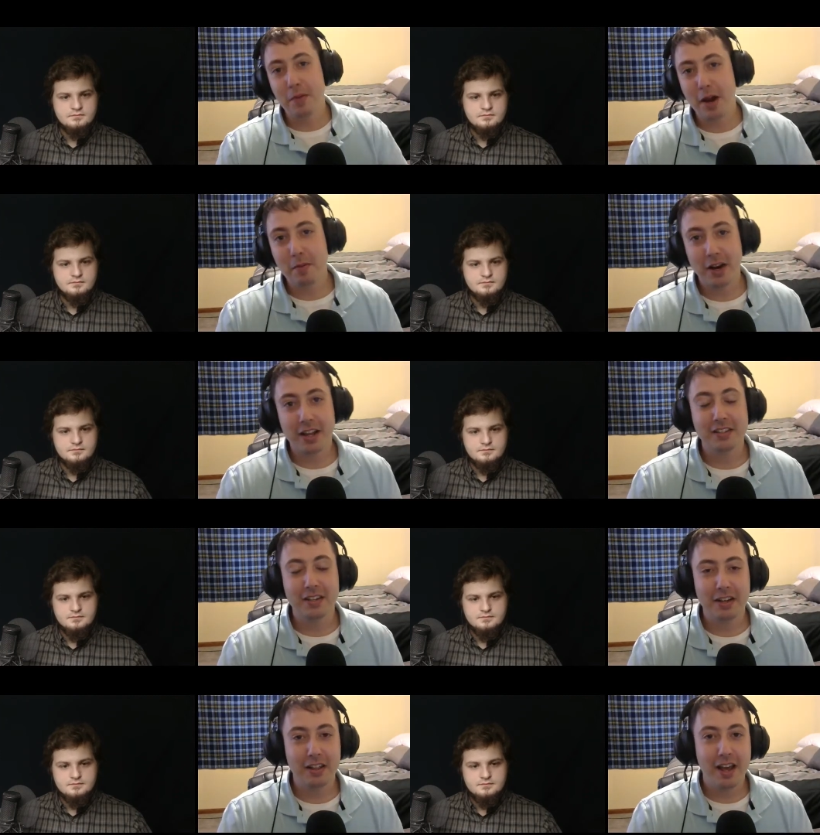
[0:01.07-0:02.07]
Speaker 1: everybody? It's
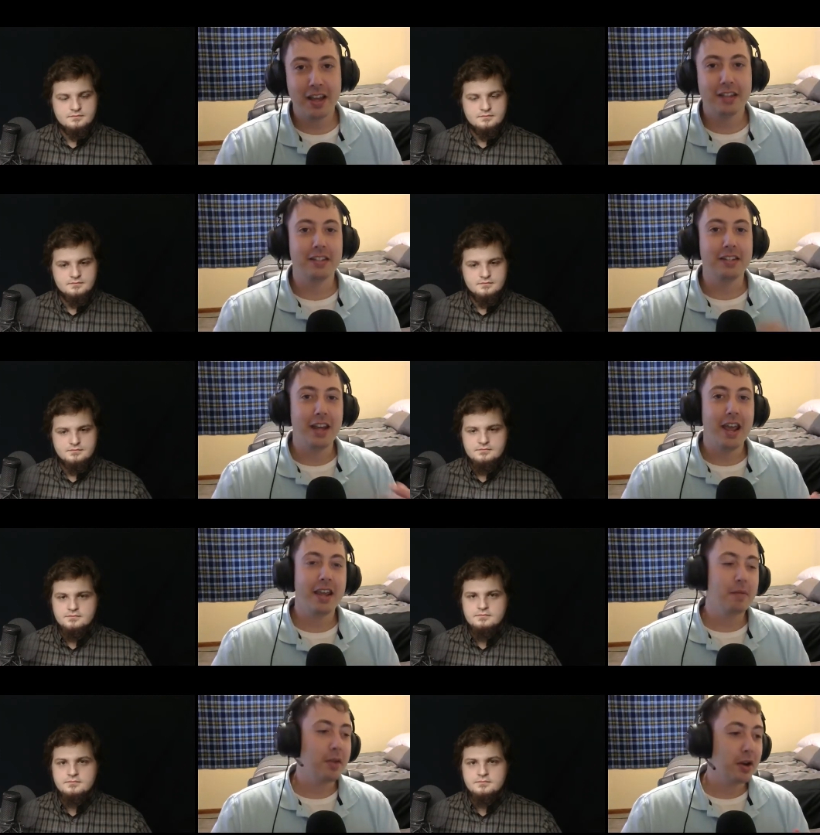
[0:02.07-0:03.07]
Nicholai. Today
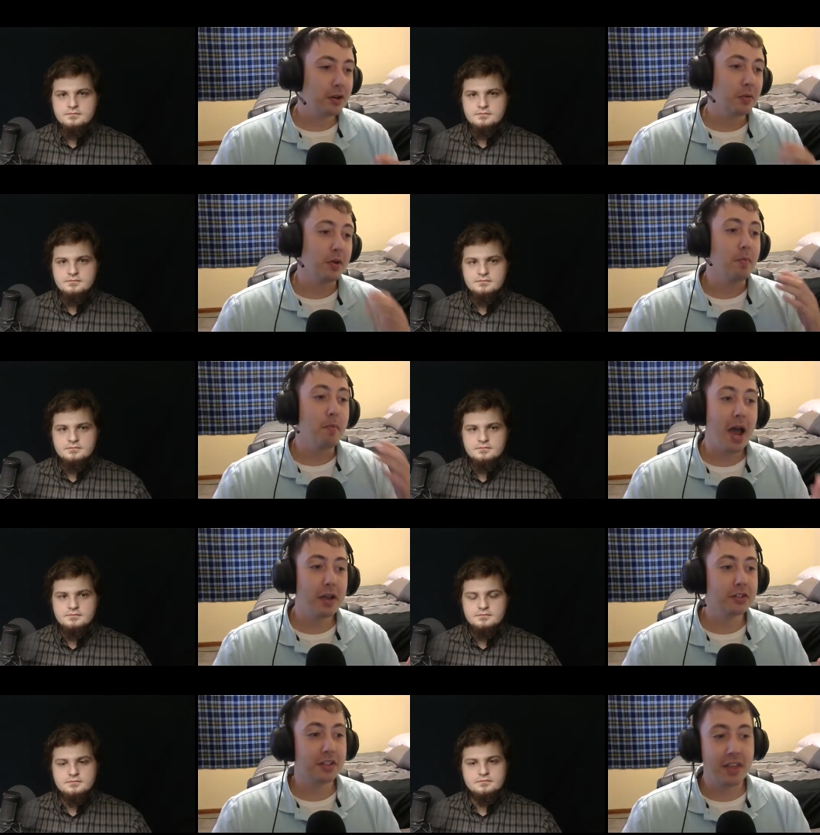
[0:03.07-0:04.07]
I'm here with
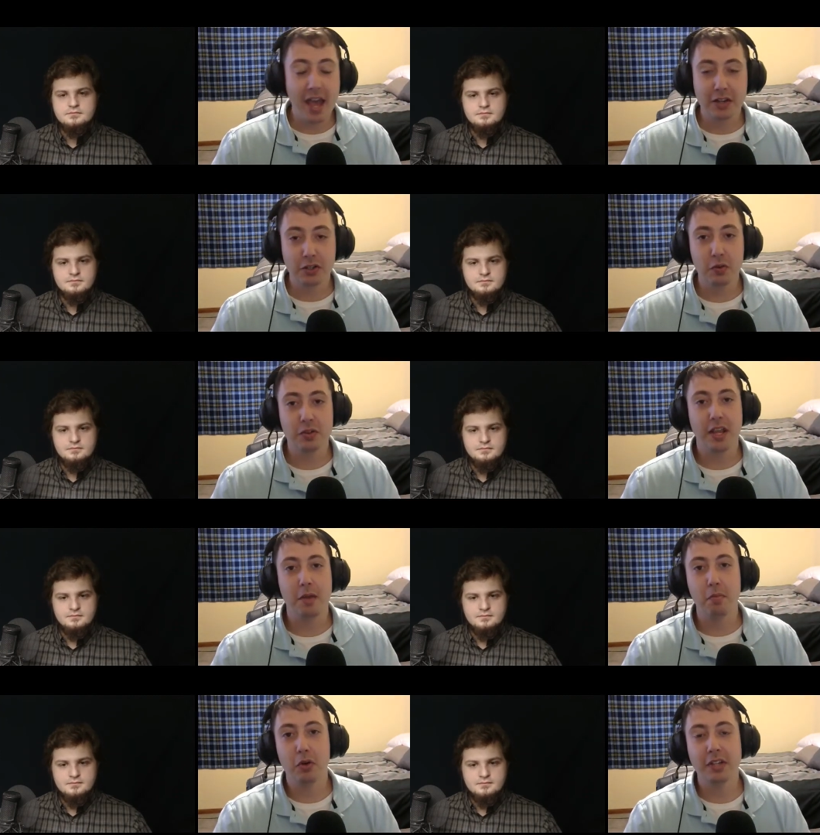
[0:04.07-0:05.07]
Miles Thatch, who is a
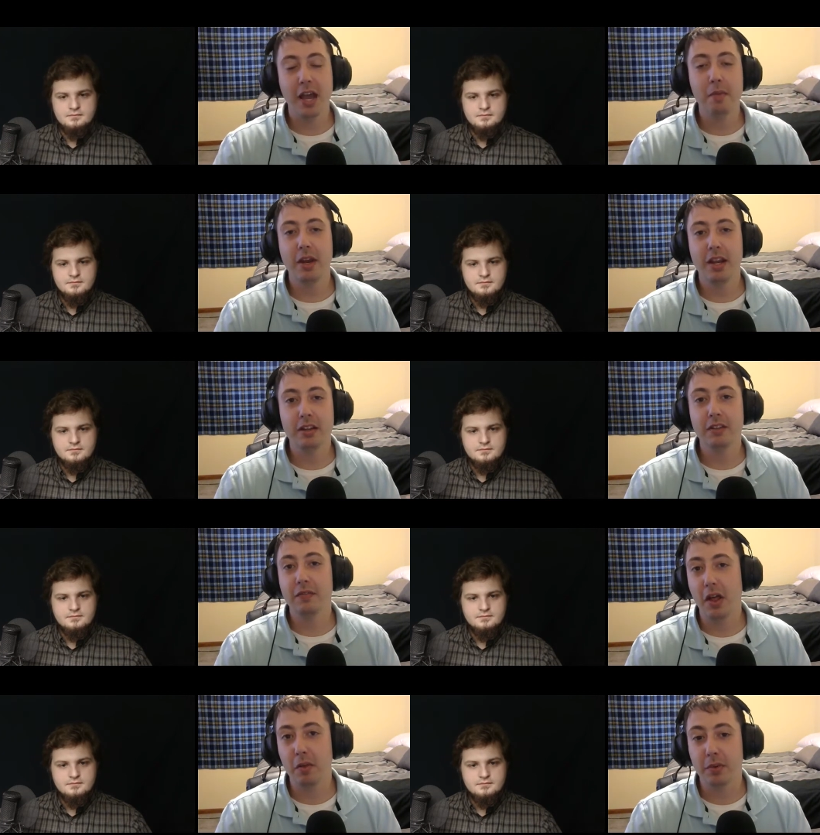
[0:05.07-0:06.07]
multimedia
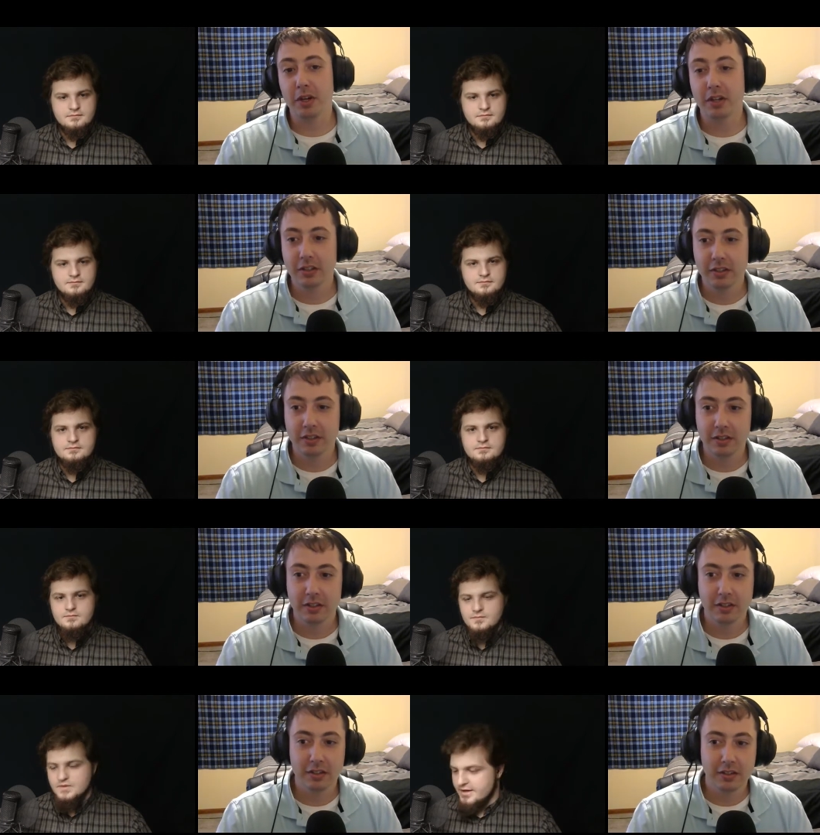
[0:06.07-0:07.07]
developer.
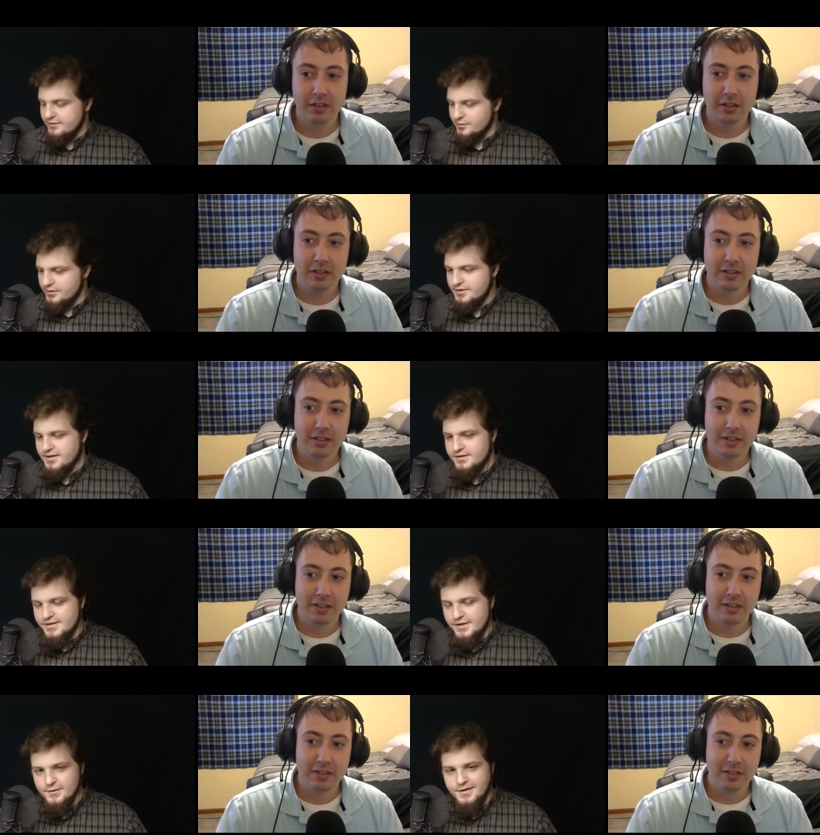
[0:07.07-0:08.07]
Speaker 2: Hey, everyone. How's
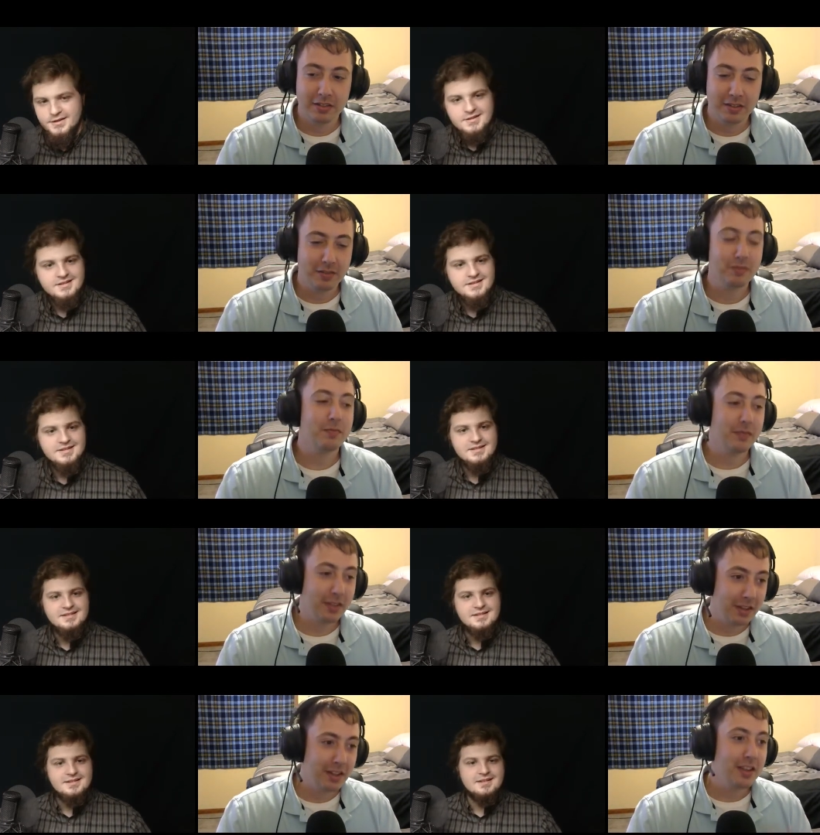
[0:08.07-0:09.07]
it going?
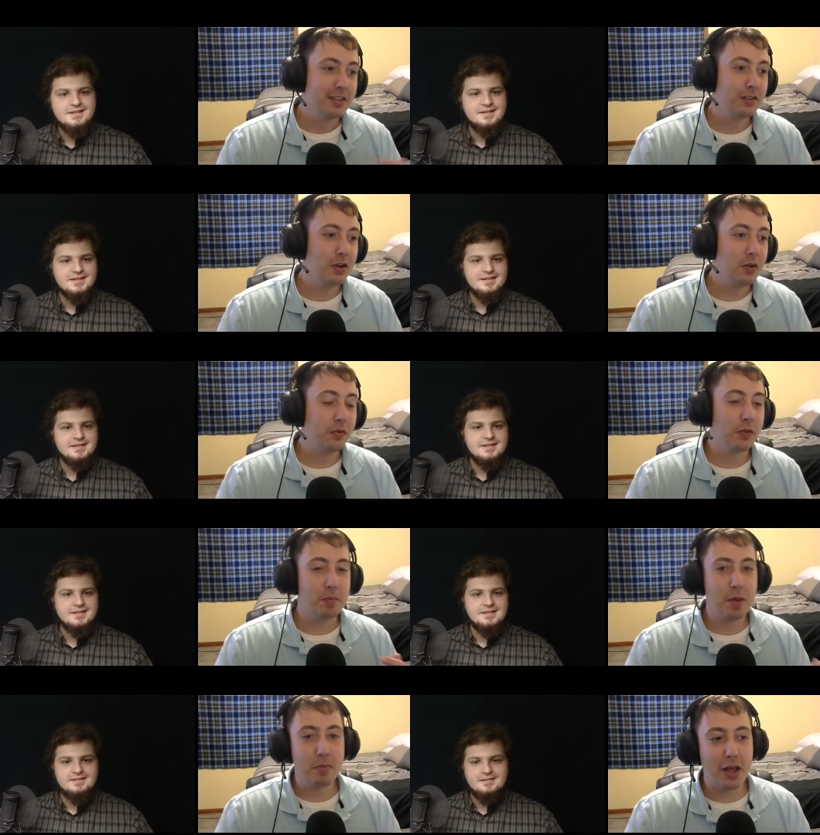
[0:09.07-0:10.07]
Speaker 1: So, for the
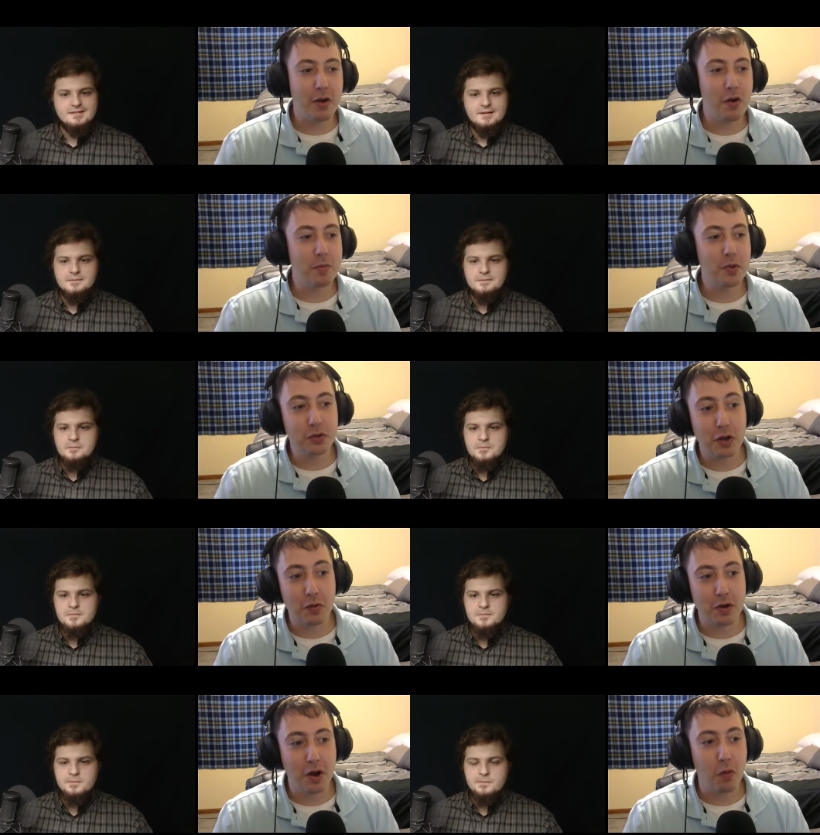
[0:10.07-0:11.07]
people at home who don't
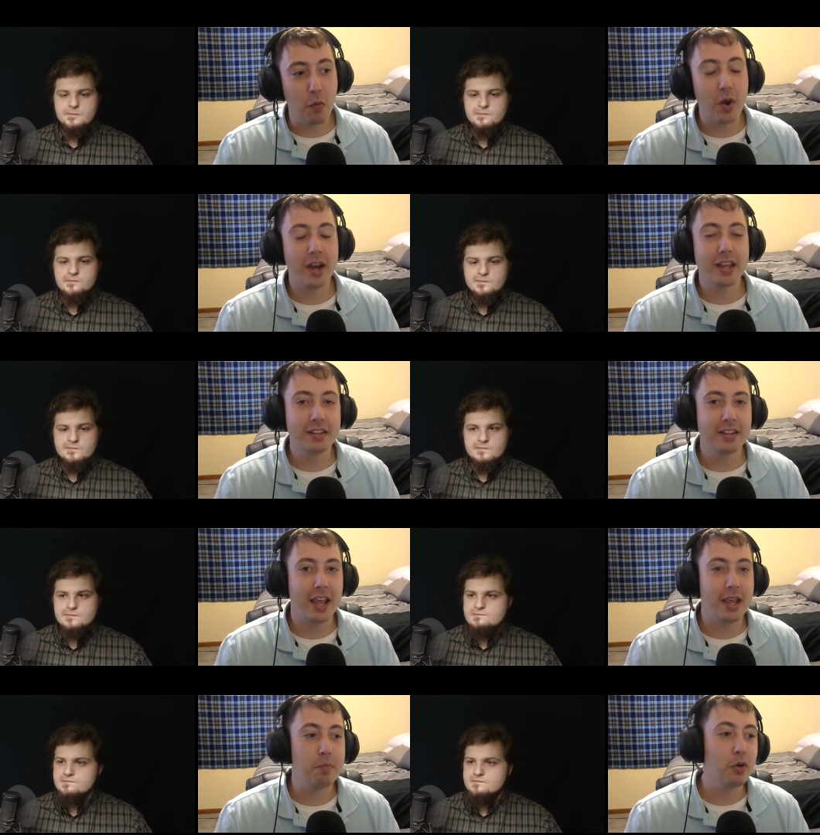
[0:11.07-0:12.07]
know, what is
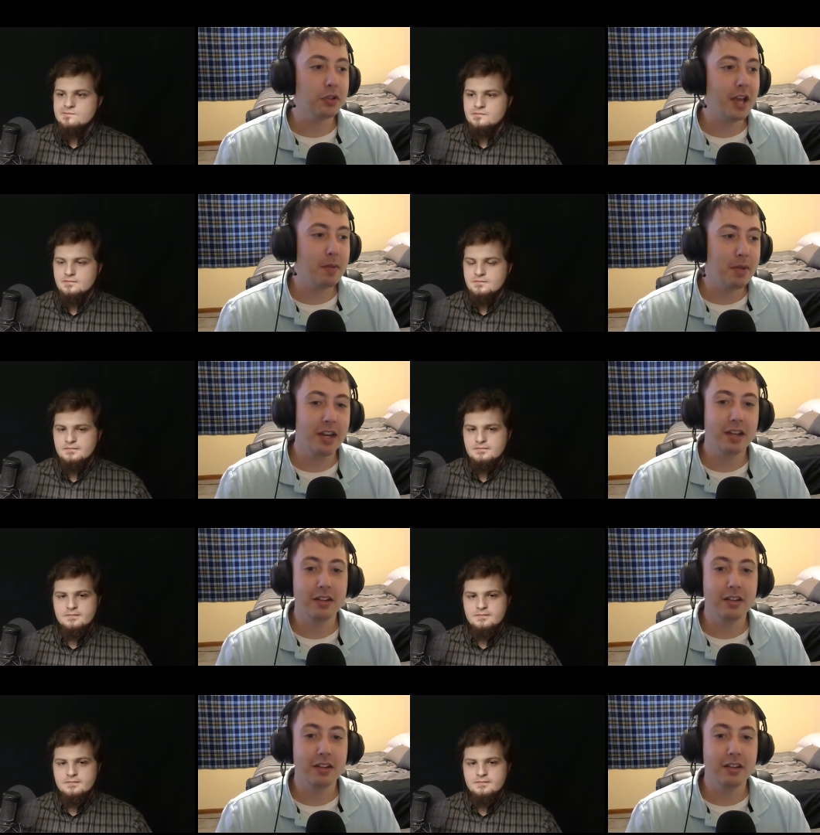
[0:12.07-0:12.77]
a multimedia